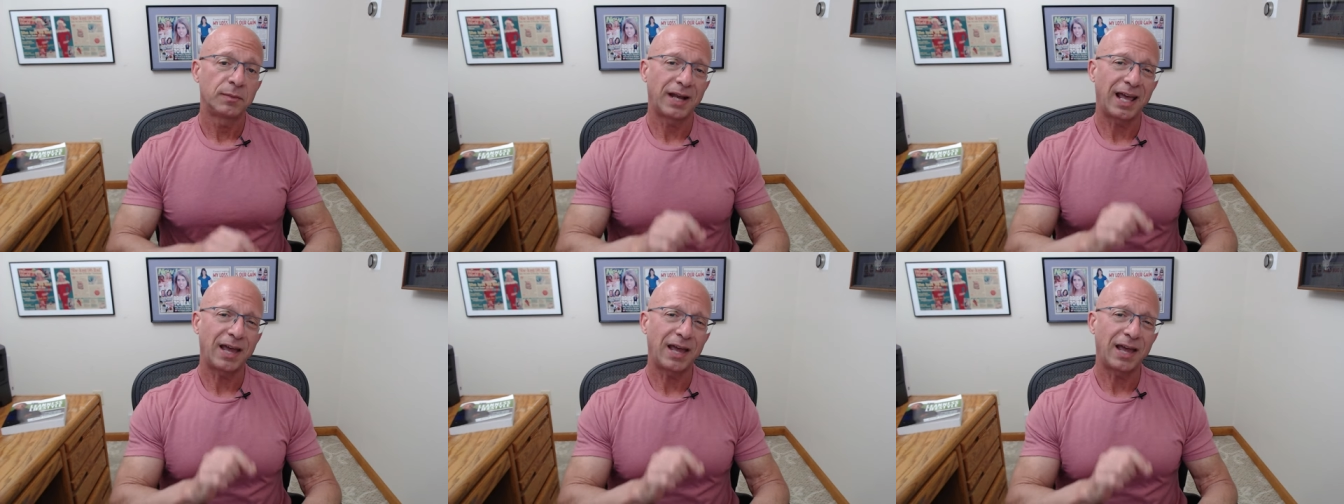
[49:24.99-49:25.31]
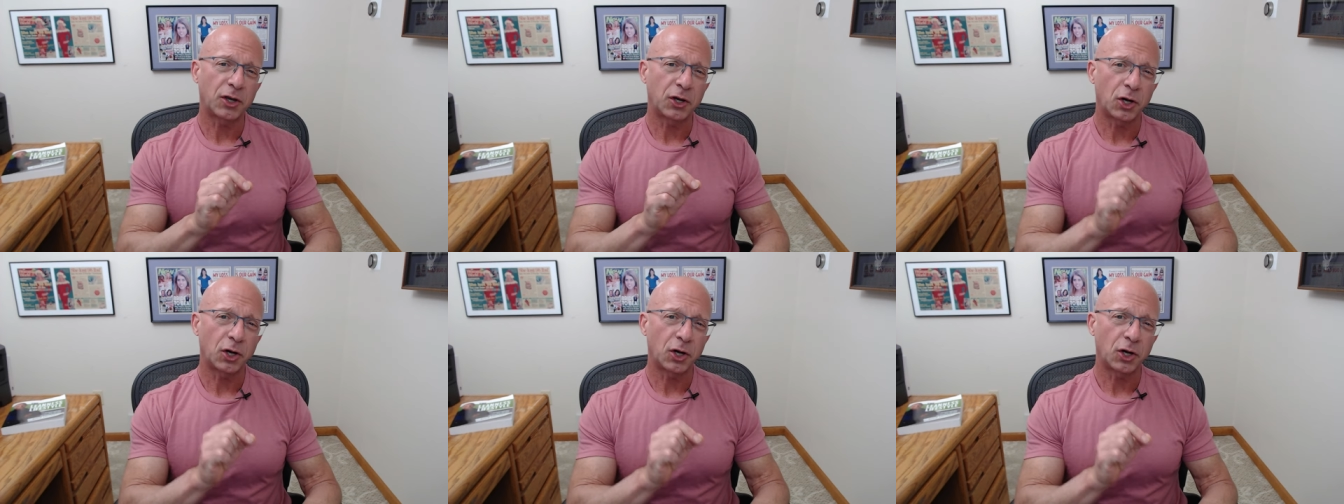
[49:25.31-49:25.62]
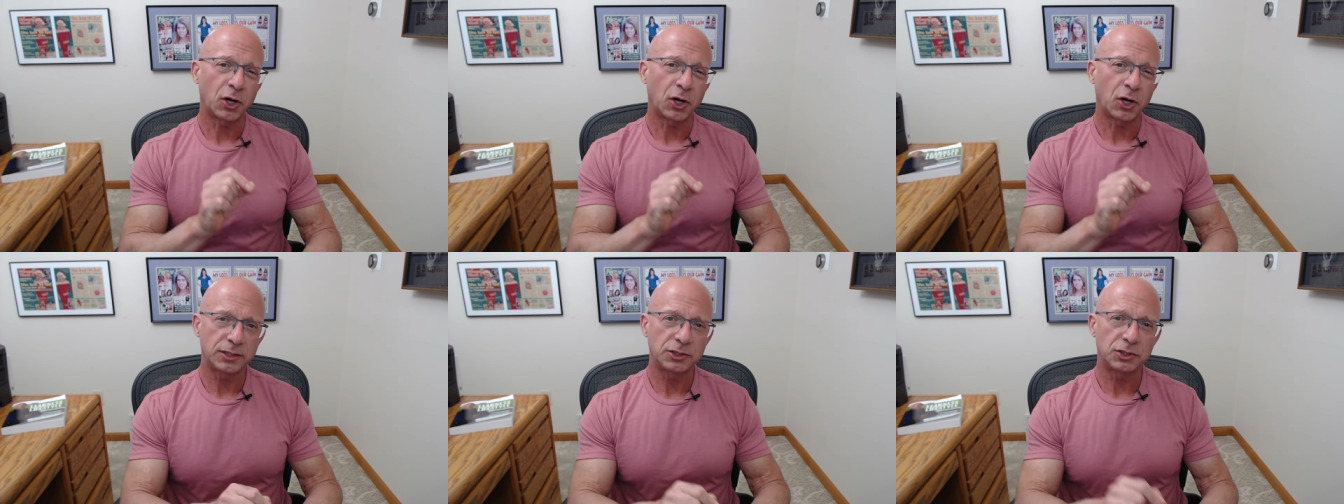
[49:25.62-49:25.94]
but have the
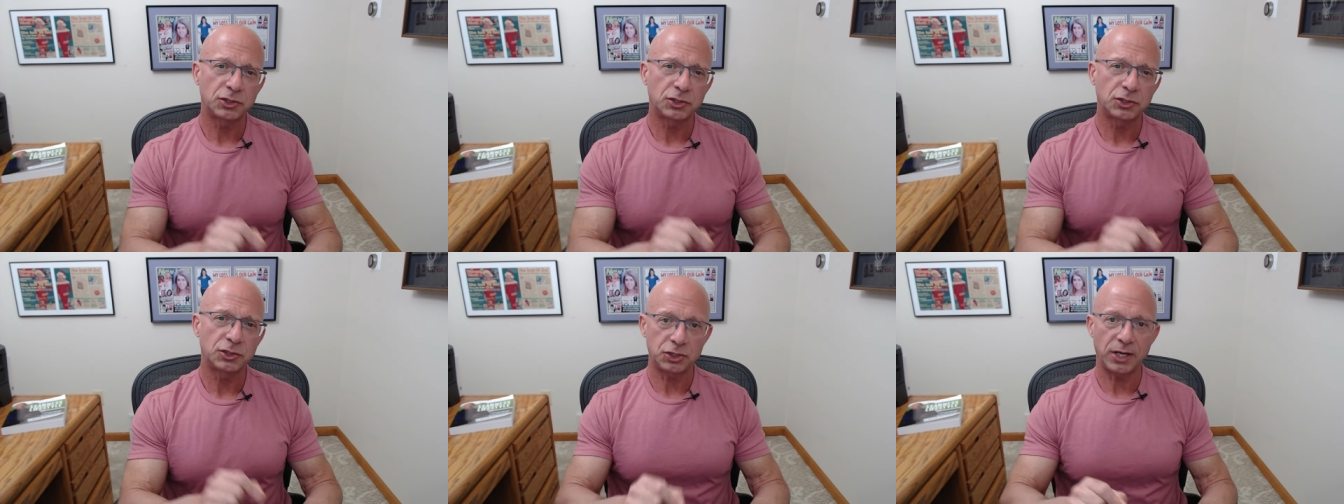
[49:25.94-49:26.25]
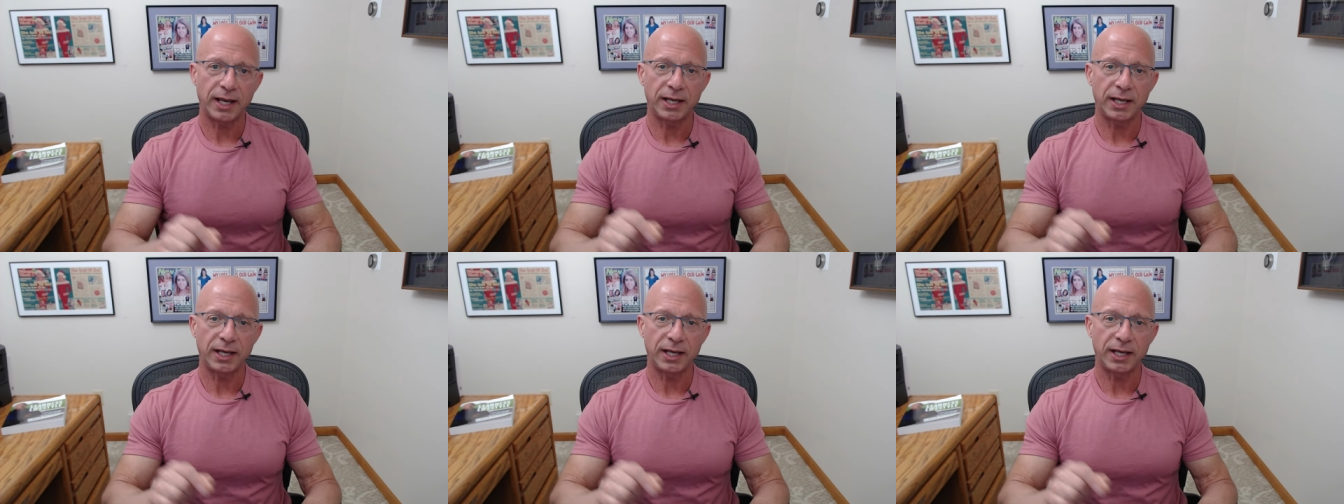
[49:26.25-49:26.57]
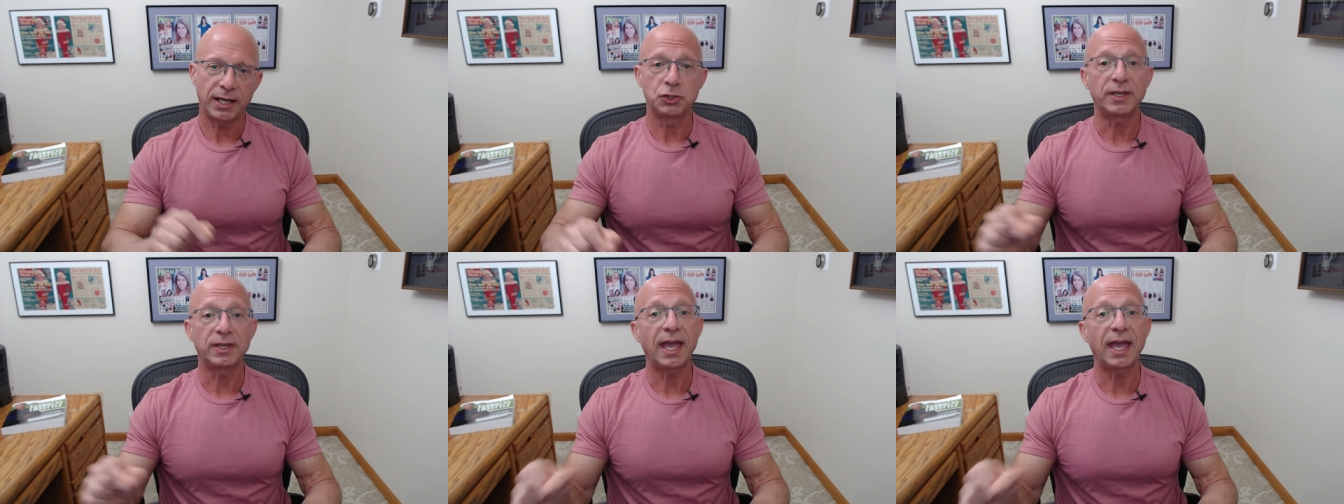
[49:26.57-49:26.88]
courage to change
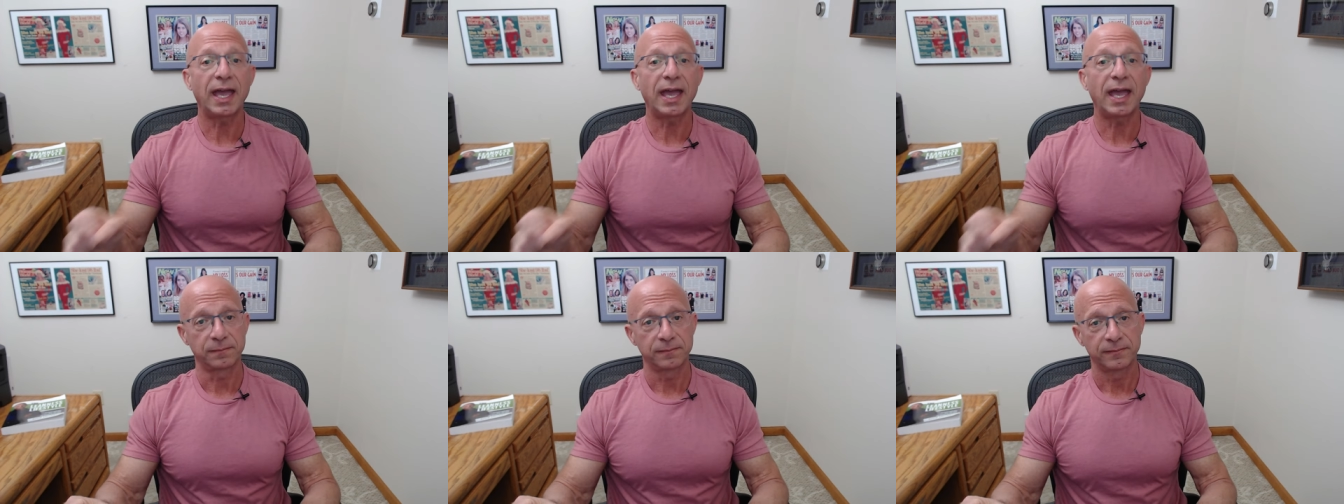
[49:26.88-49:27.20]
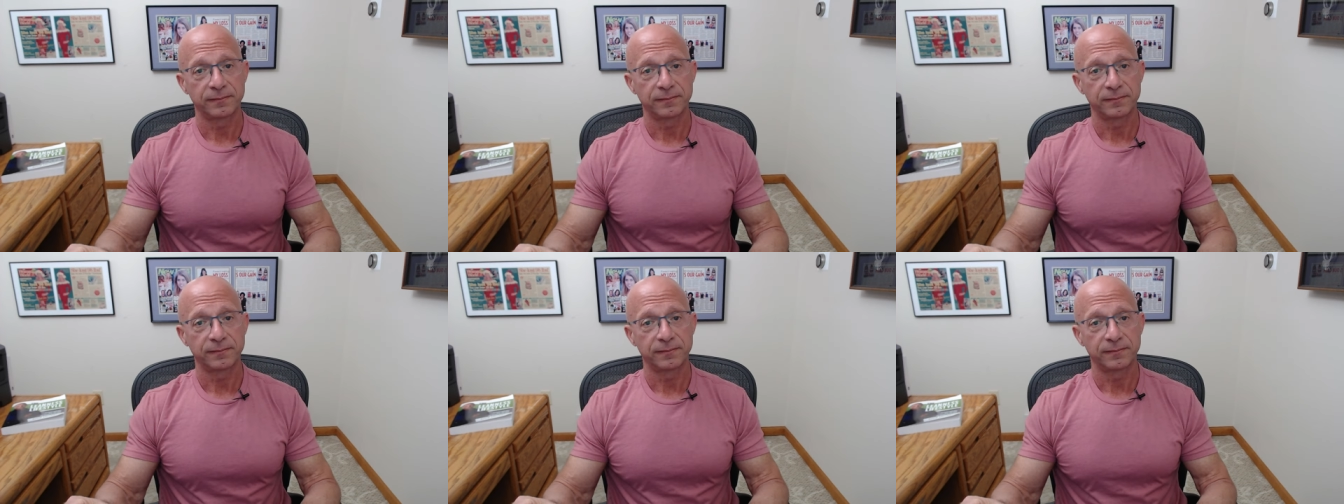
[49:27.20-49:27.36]
what you can.